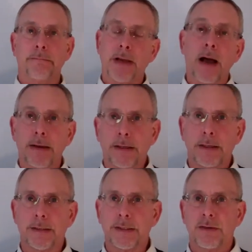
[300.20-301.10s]

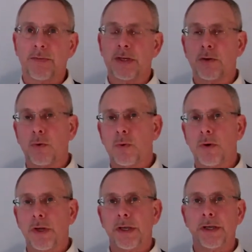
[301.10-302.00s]
contents
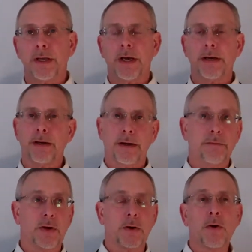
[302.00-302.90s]
inventory
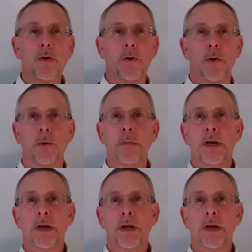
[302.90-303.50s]
of your home,